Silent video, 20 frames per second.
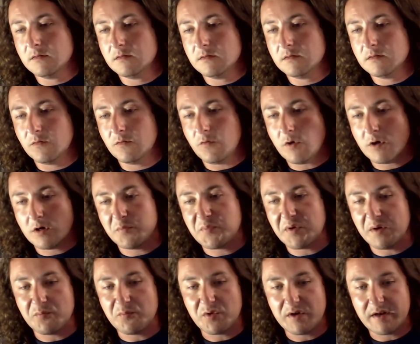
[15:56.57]
Water
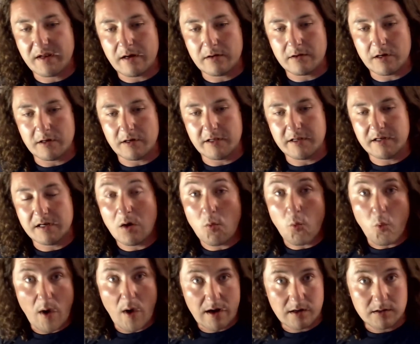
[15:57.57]
pump went out on it.
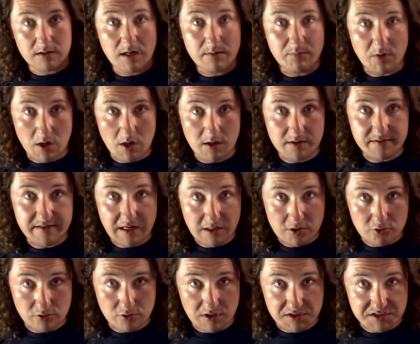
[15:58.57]
While I'm on that
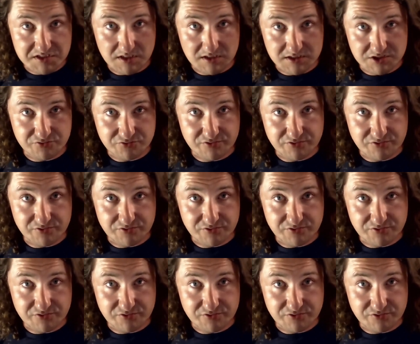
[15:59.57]
cross-country